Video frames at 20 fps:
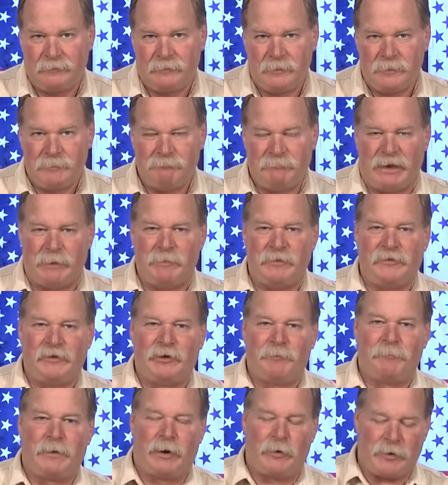Maybe the
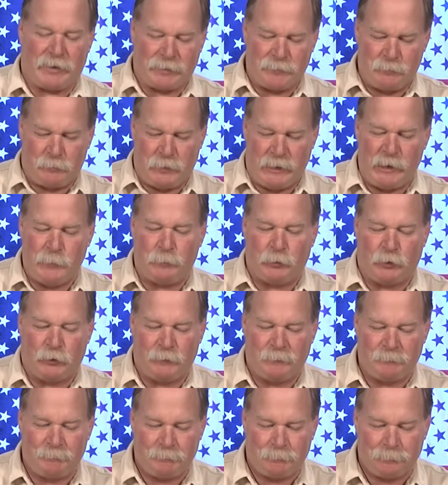American
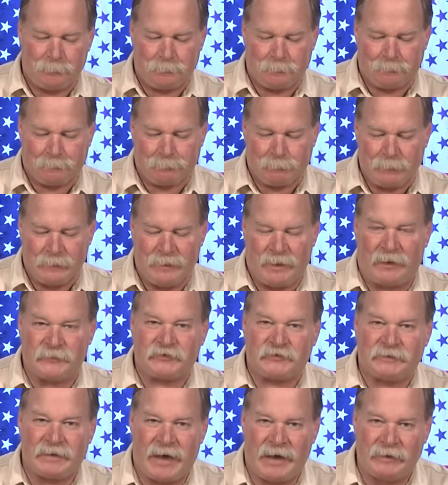people are
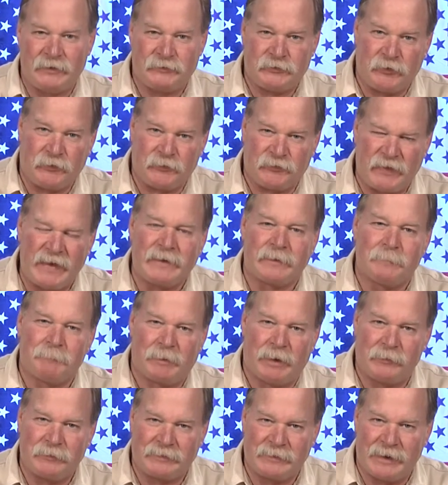starting to think
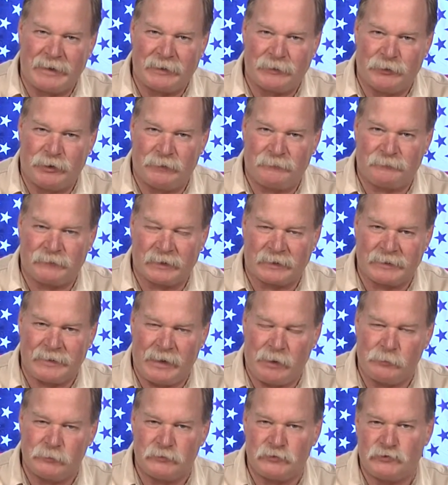about getting off the
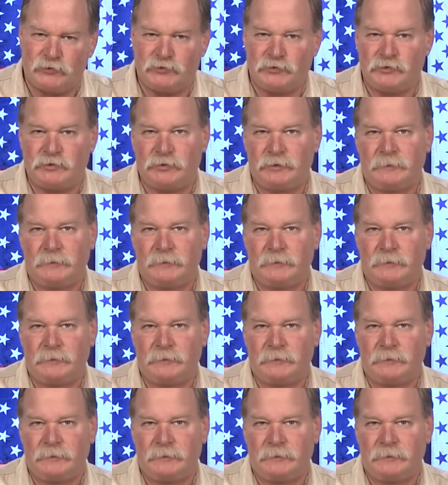couch.